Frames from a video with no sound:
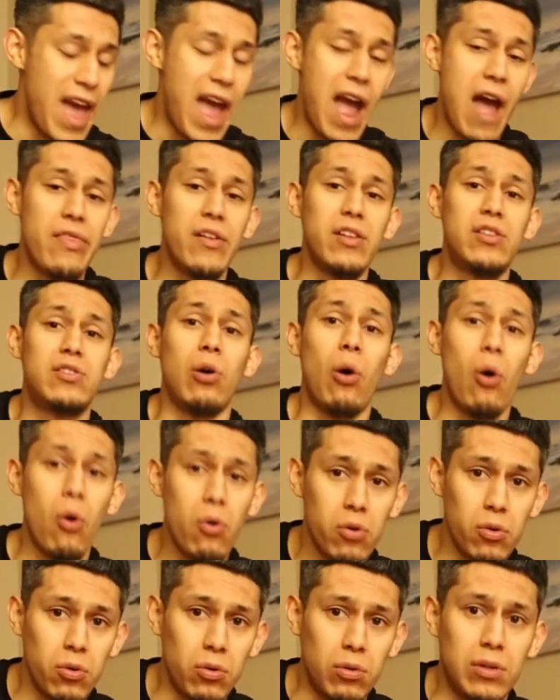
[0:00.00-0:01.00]
And the
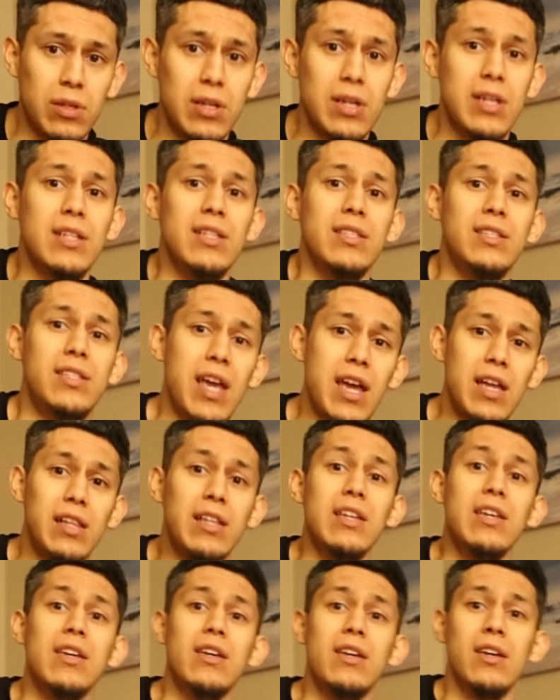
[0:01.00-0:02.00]
total
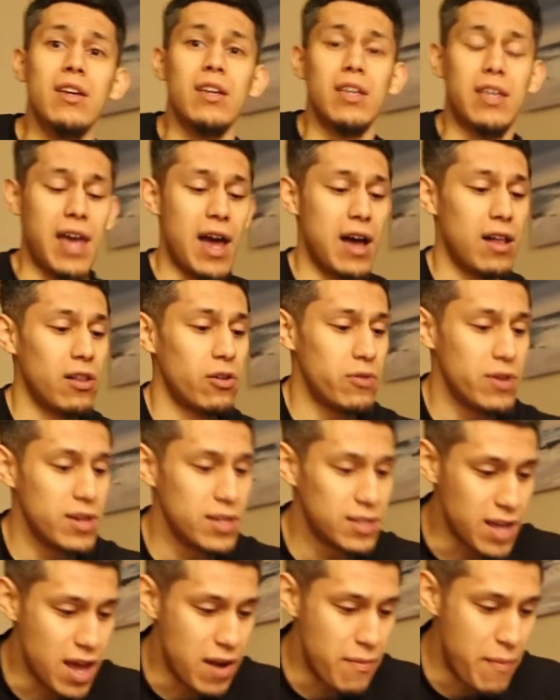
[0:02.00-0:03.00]
daily
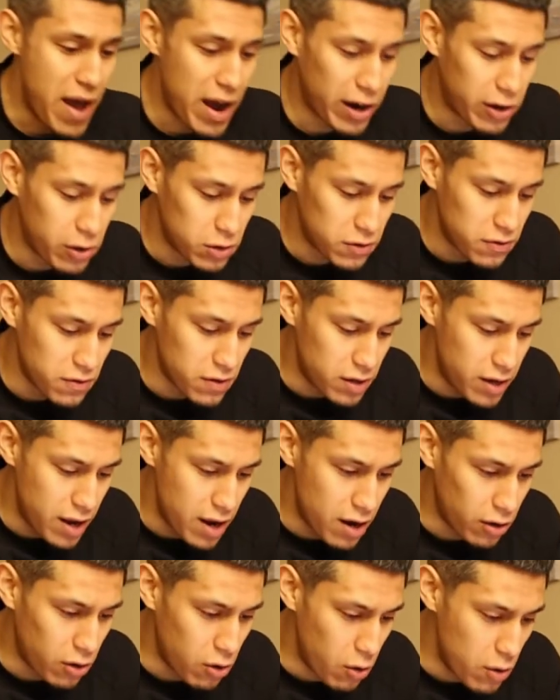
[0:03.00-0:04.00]
calories and macros for the
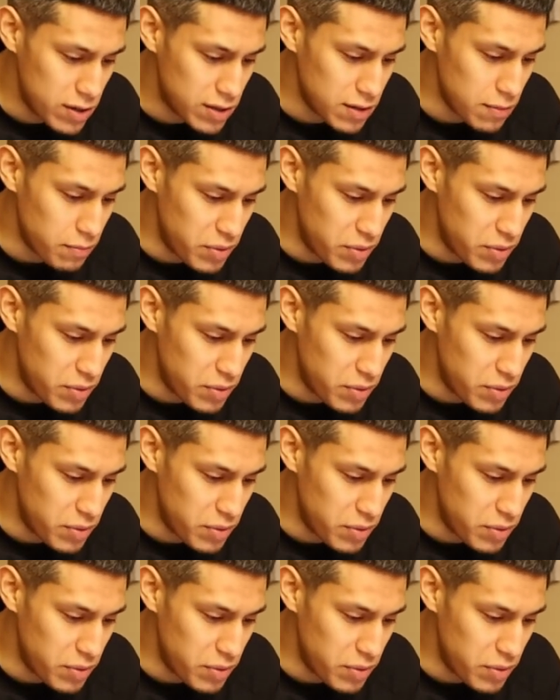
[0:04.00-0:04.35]
day are going to